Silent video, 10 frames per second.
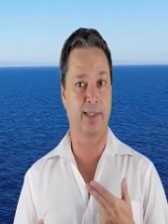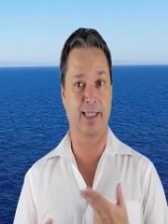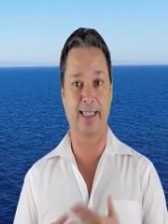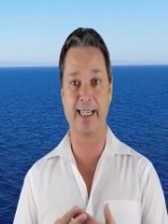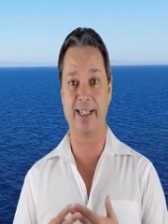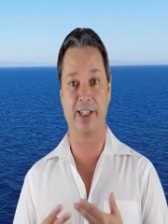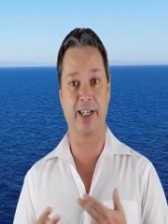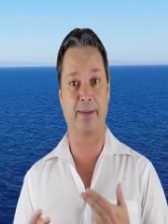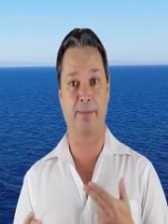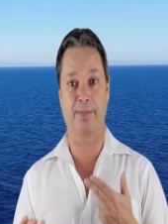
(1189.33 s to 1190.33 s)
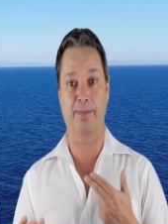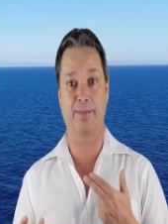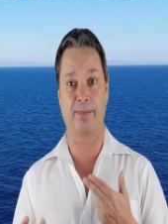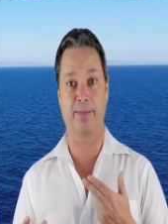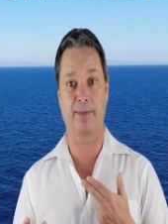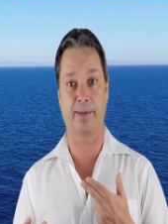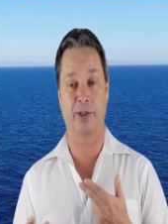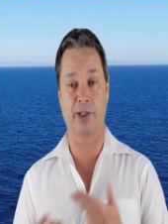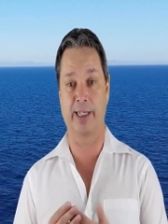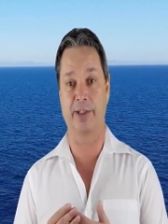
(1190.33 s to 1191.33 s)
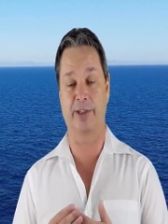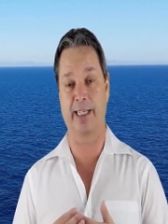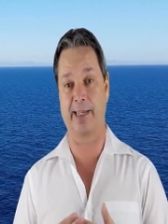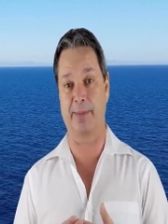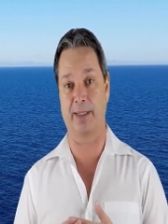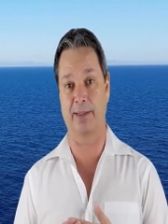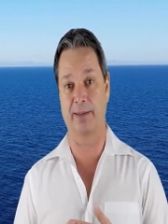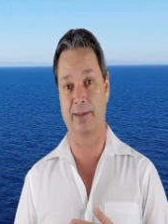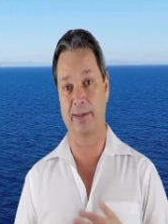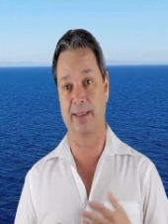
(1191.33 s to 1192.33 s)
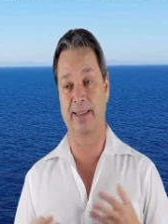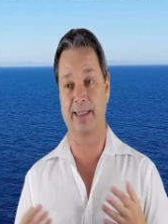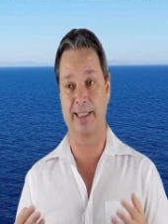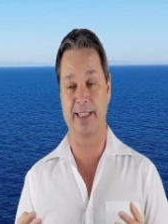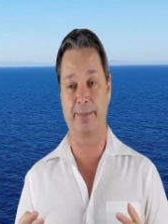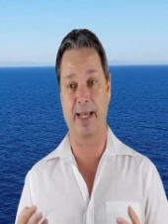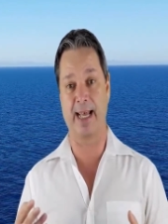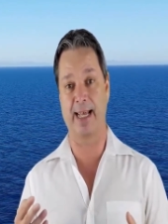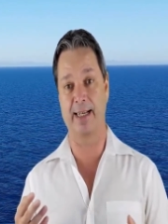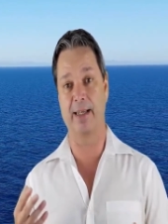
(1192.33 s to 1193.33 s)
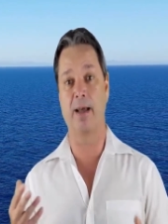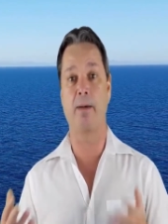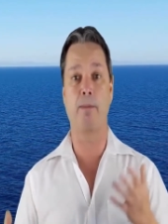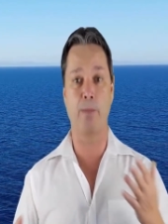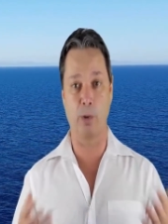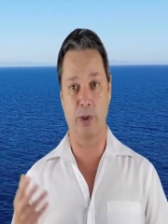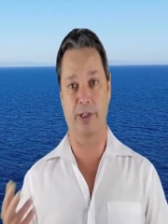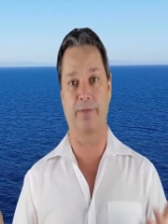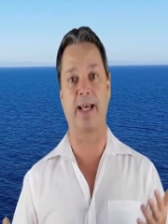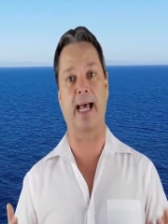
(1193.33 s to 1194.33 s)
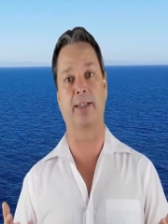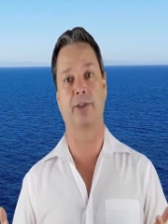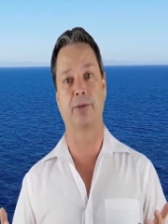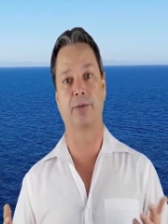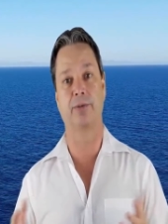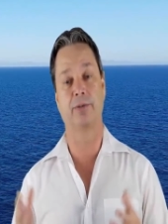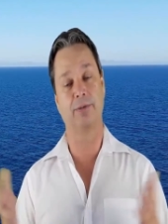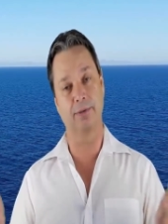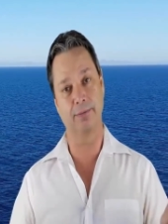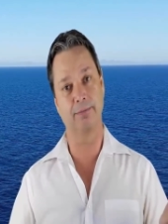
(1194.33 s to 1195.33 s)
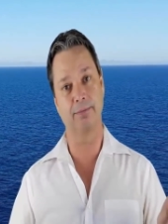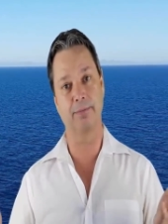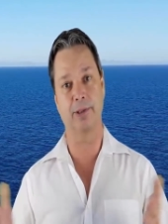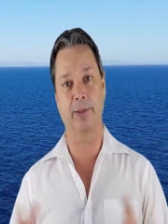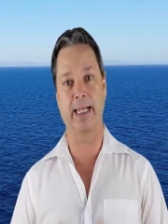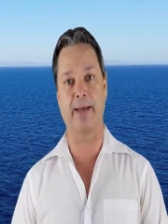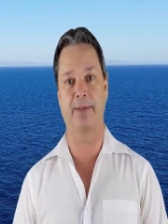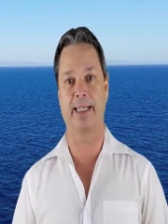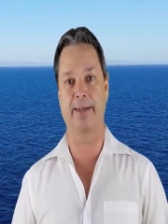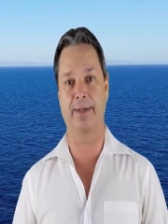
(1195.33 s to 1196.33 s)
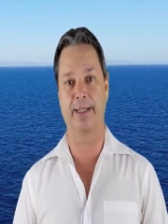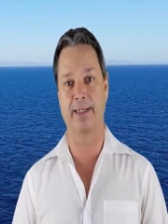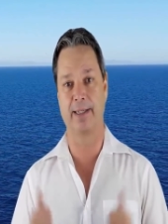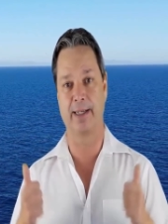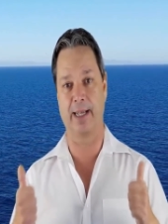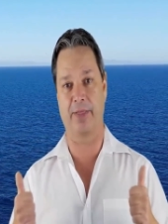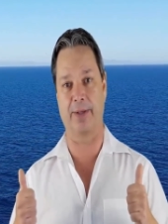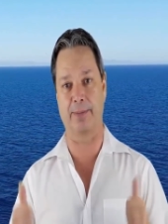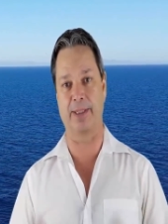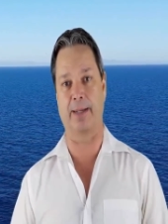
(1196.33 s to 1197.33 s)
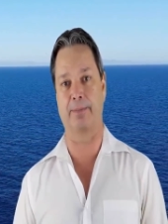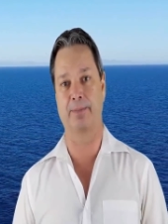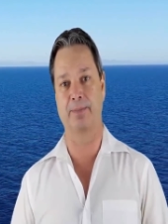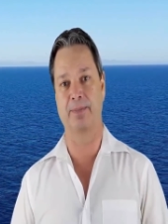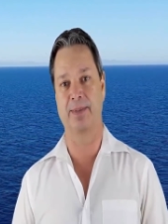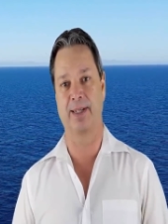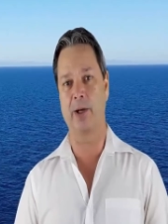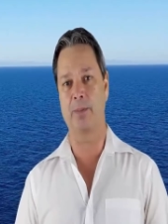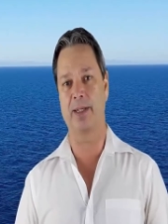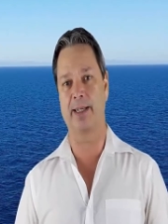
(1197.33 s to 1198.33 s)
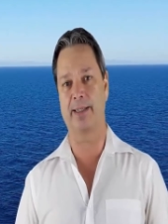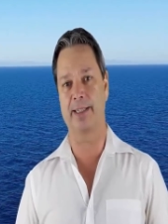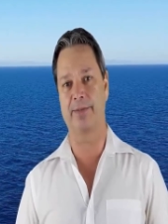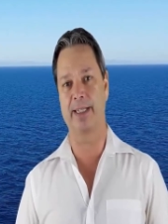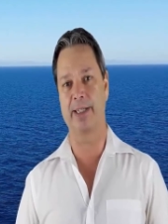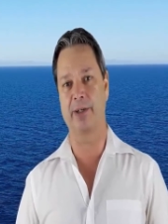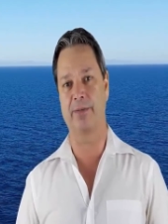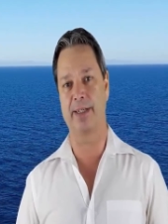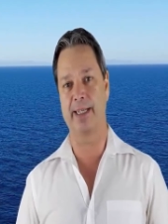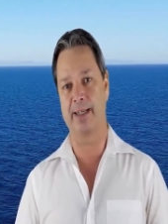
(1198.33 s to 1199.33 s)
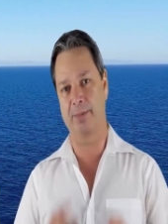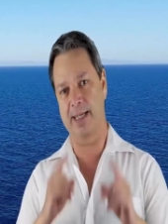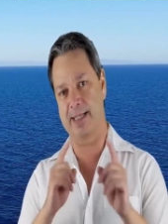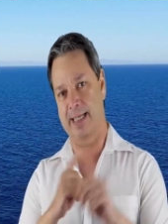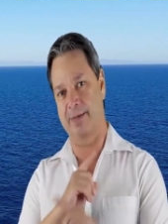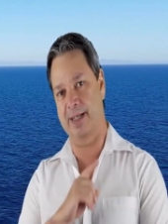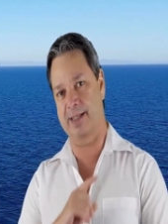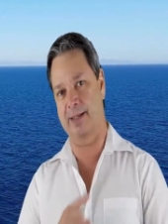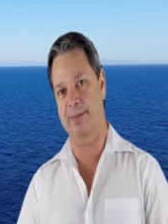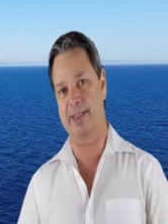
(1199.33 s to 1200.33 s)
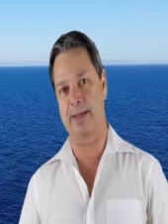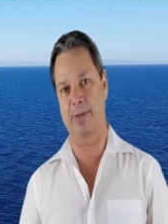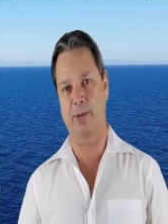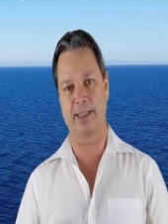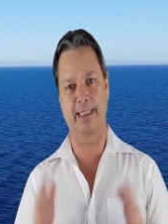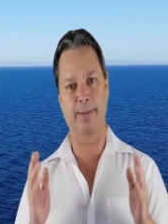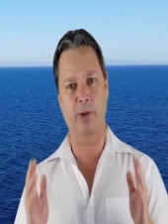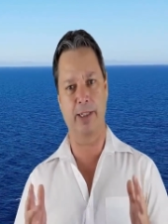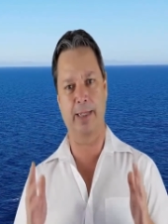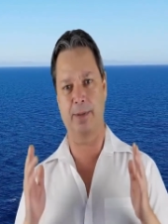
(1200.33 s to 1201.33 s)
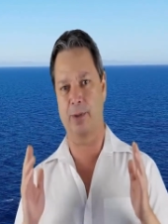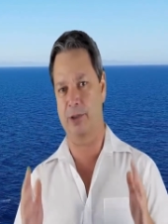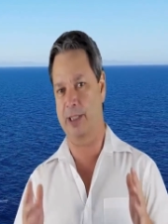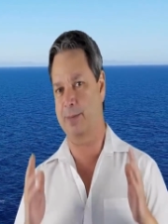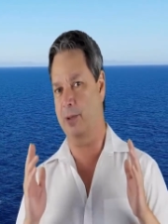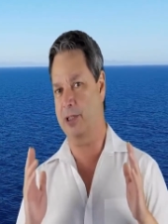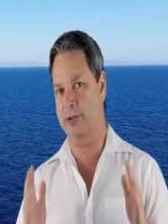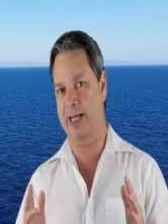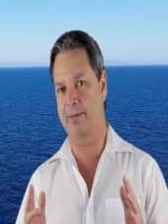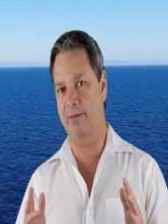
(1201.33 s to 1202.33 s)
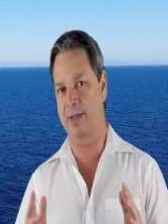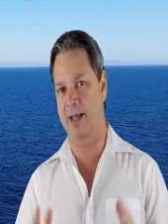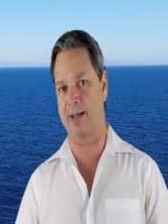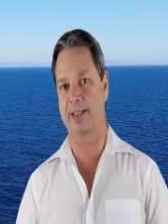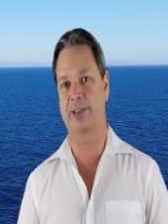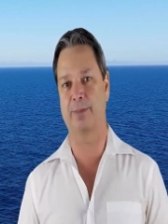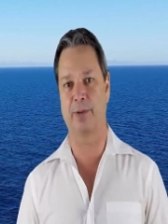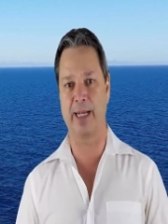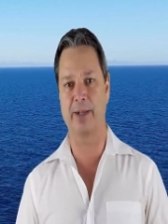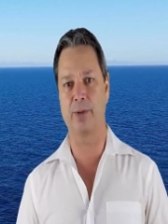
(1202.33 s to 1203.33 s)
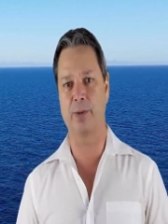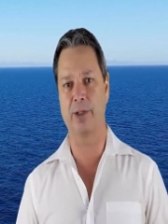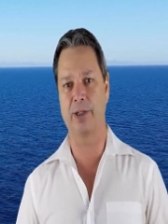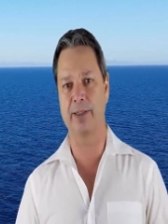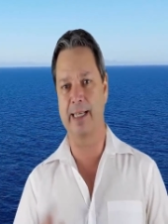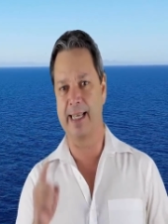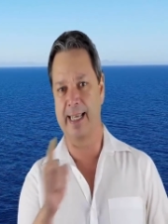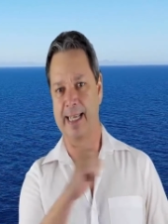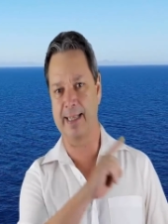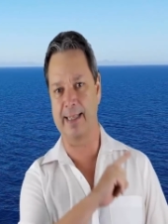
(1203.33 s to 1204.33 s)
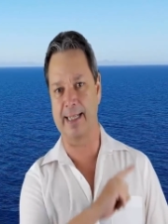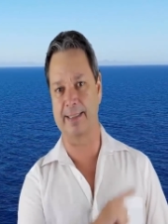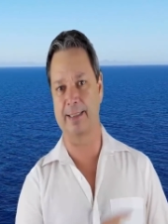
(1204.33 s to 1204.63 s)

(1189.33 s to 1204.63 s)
clean ship, good entertainment. This ship had most of that. So I'd have to give it a thumbs up. I hope you liked this video. If you did, please give it a thumbs up. You want to see more tips, more tricks, more travel vlogs from around the world? Hit that